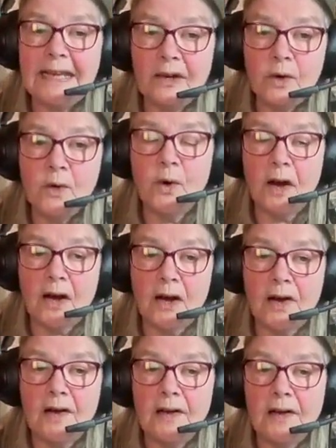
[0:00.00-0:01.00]
we
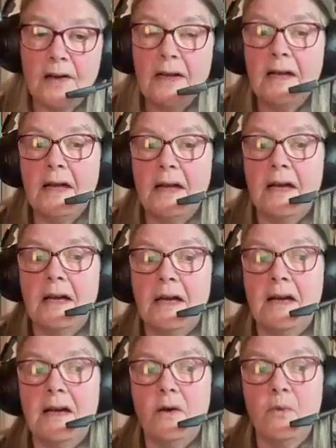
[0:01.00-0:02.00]
who are
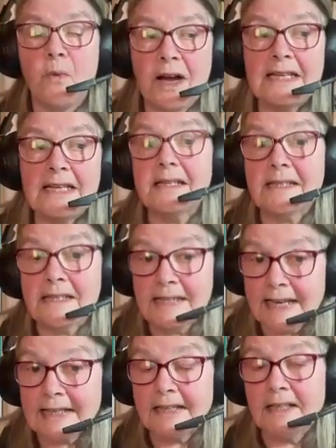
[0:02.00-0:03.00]

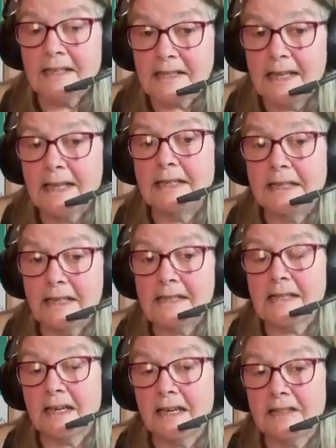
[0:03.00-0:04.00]
white
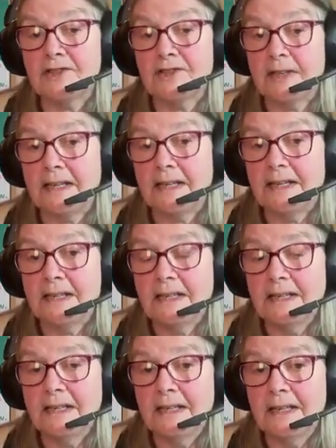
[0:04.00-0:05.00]
settlers in this
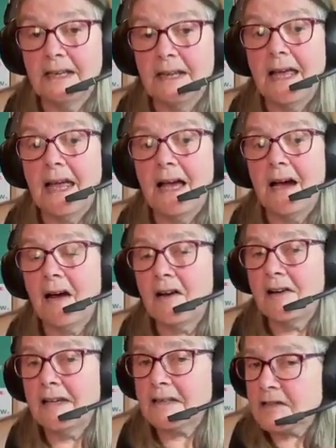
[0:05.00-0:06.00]
country
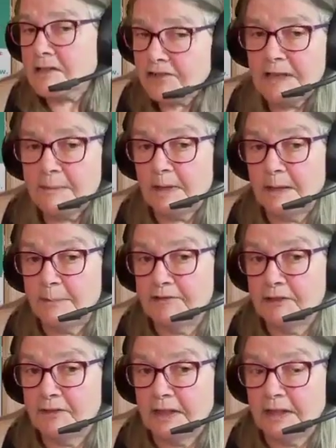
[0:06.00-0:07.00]
are
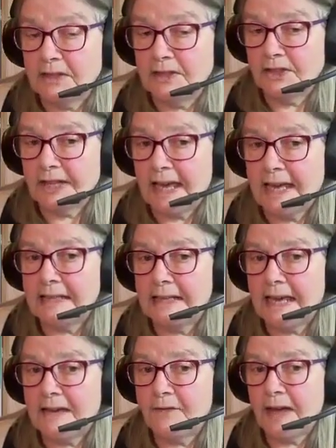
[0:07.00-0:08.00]
extremely
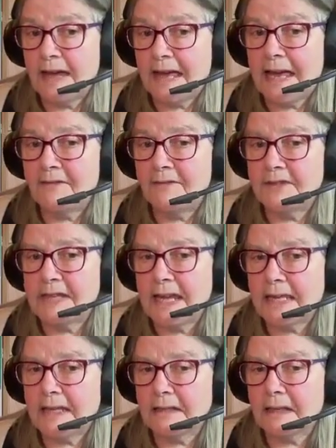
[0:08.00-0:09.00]
privileged and
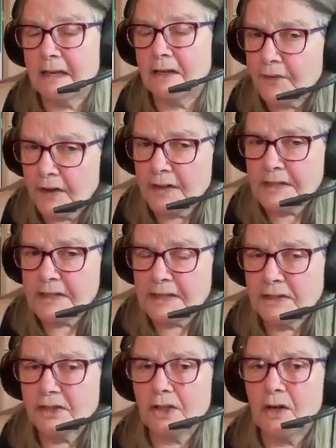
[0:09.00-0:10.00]
have taken
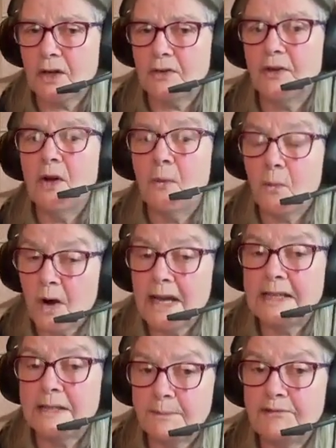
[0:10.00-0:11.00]
advantage
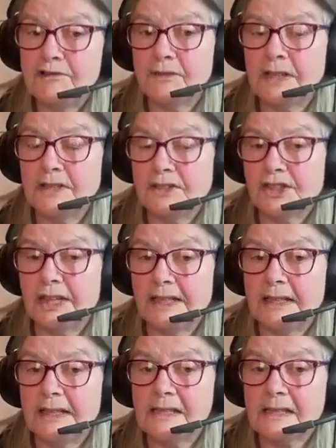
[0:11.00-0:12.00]
of white
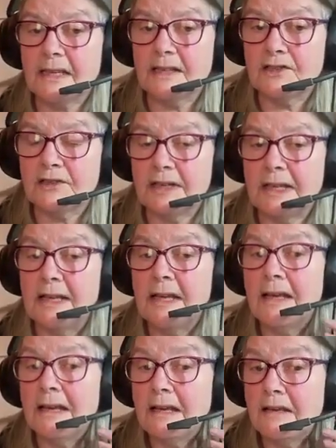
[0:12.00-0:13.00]
privilege in this
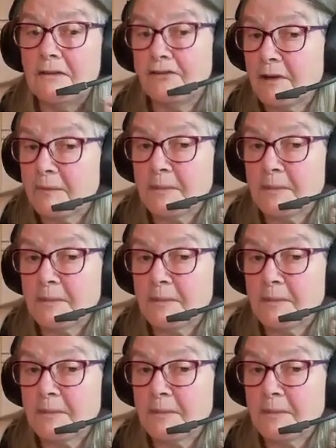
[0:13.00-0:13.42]
country